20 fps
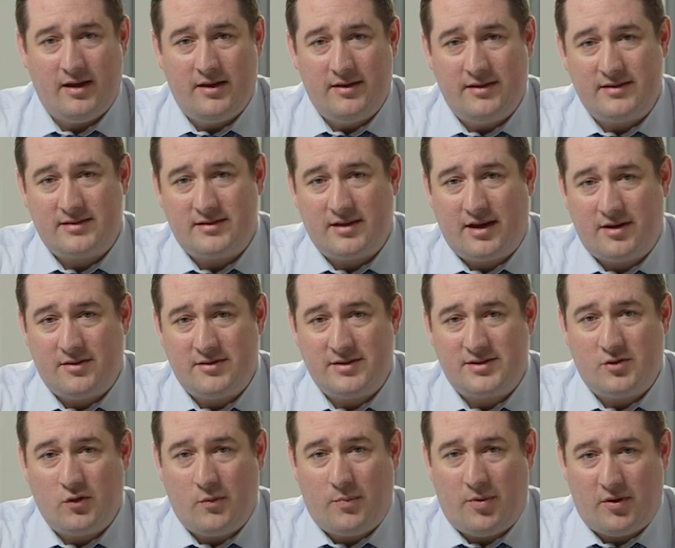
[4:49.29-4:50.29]
This letter is
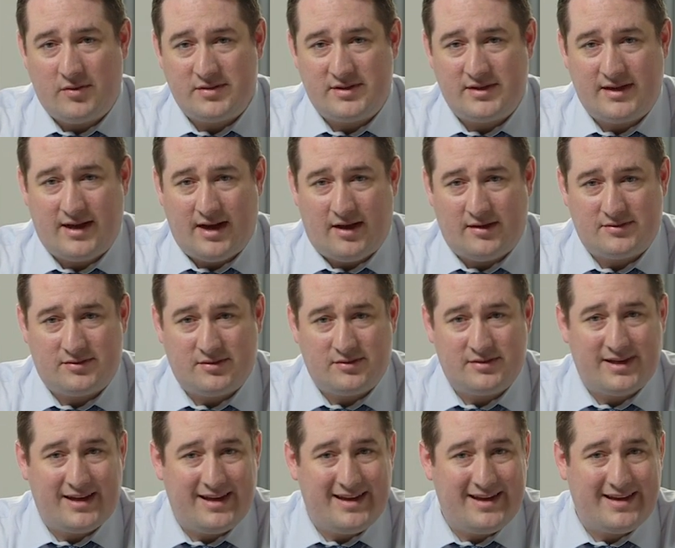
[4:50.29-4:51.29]
to opposing counsel
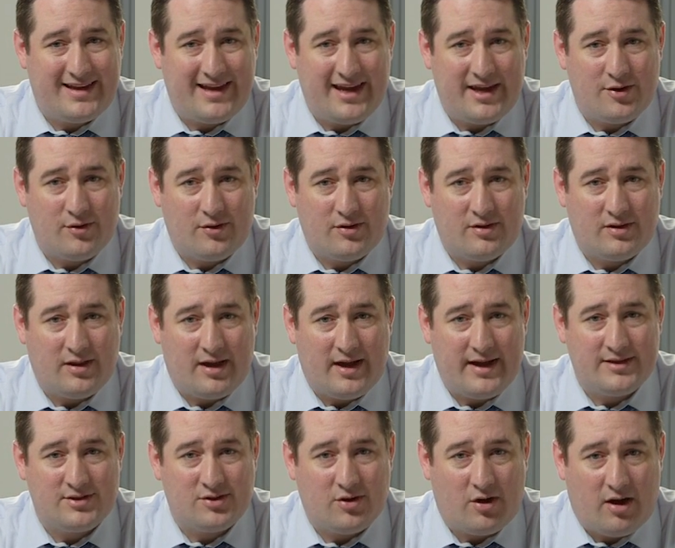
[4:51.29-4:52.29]
to indicate your
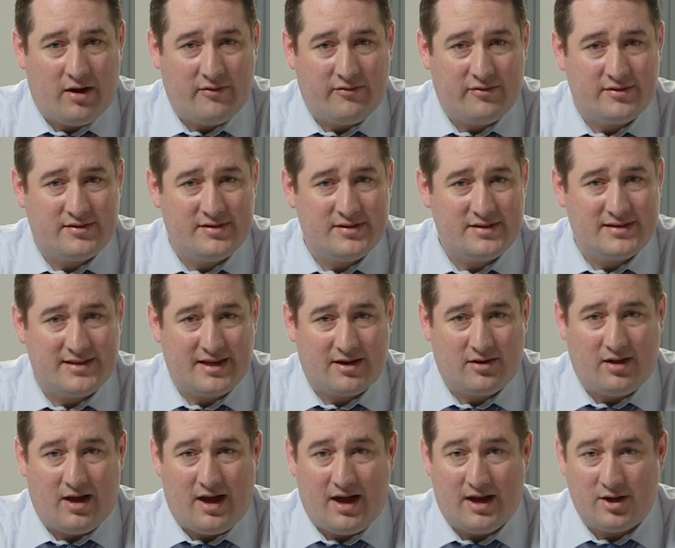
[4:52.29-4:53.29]
client's offer to
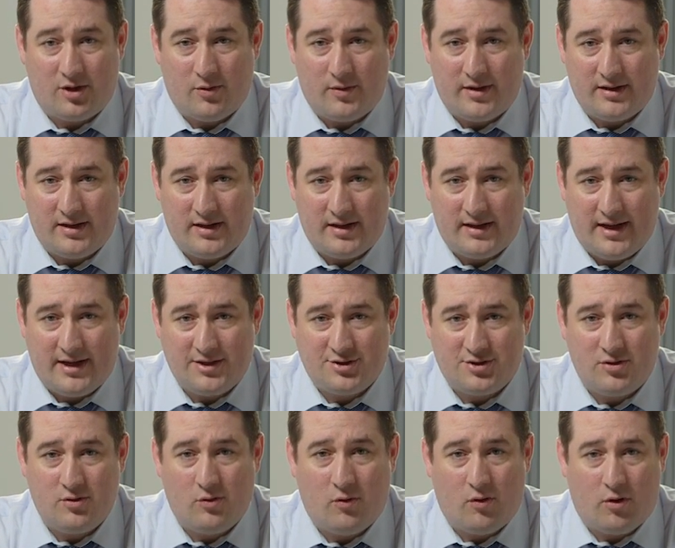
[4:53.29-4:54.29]
settle ongoing
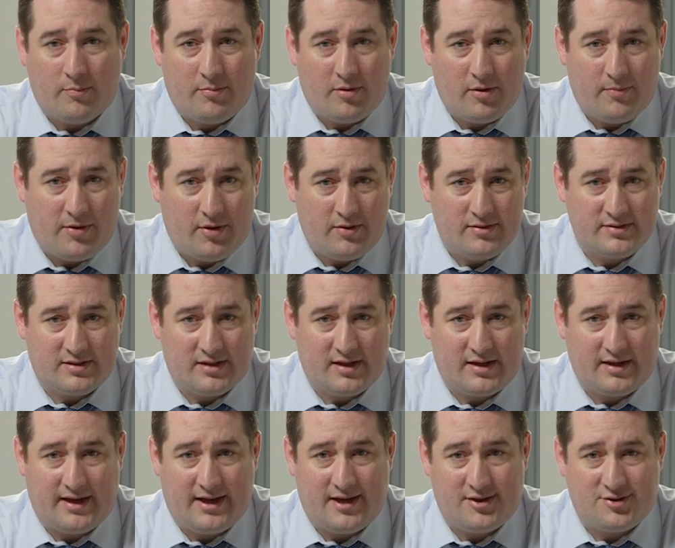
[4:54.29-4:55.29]
litigation or proposed
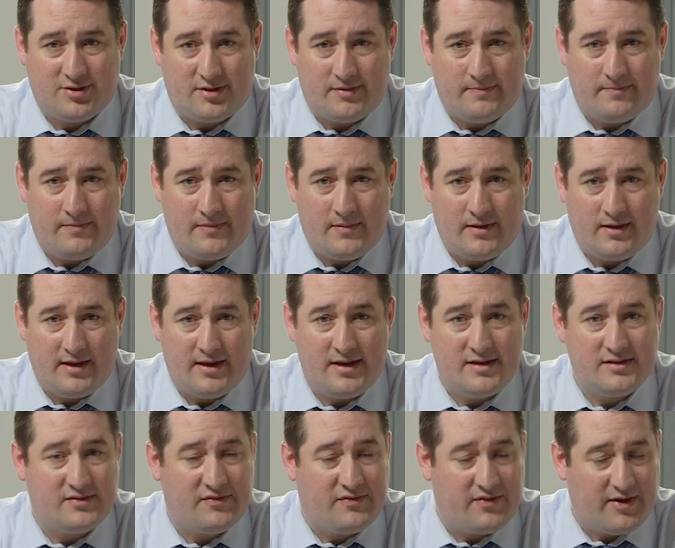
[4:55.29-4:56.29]
litigation. It
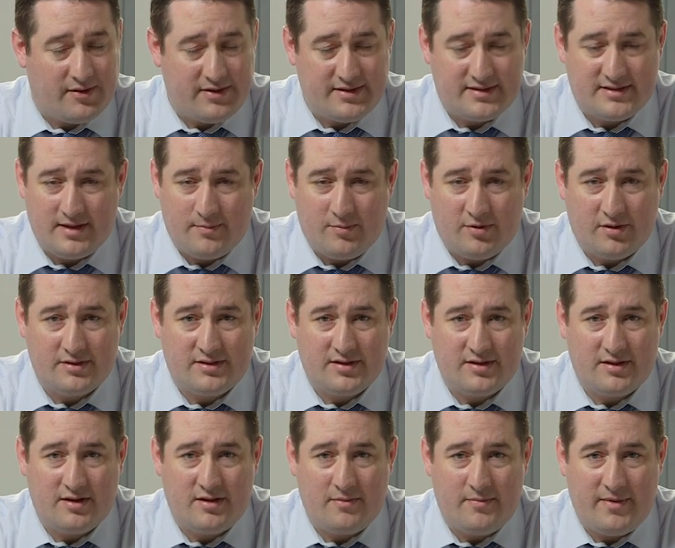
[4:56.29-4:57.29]
is very similar to
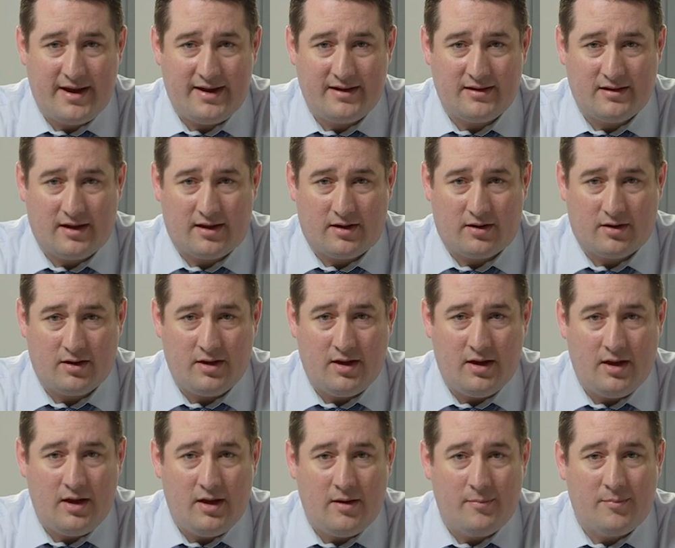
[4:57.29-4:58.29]
the demand letter,
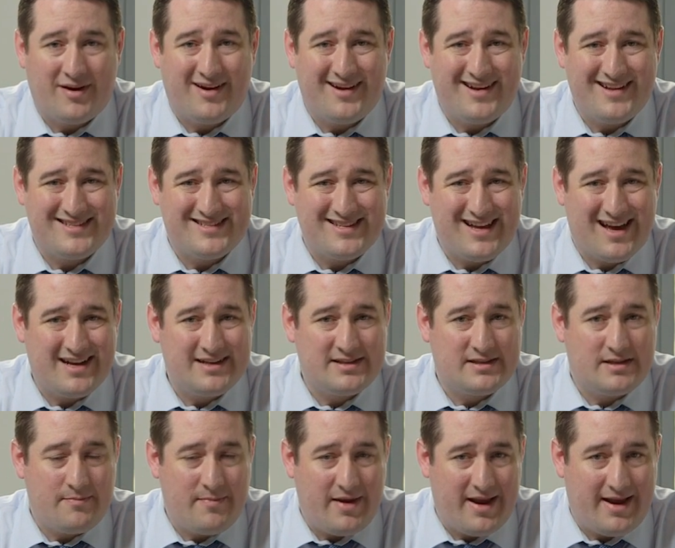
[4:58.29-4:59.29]
but it is not as
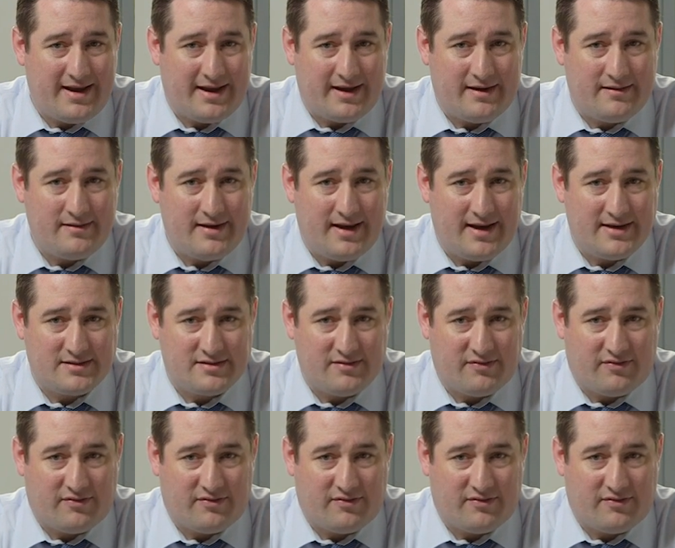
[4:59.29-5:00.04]
demanding as the